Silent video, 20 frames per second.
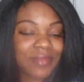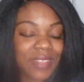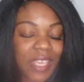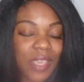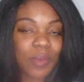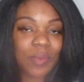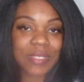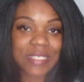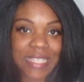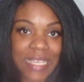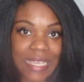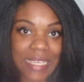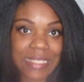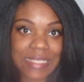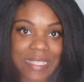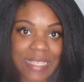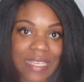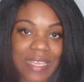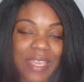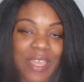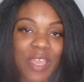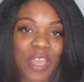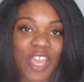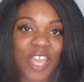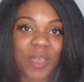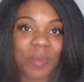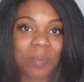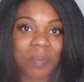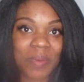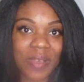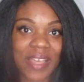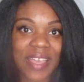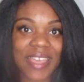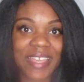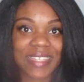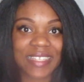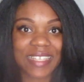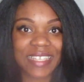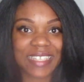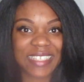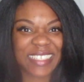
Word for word: It was easy. But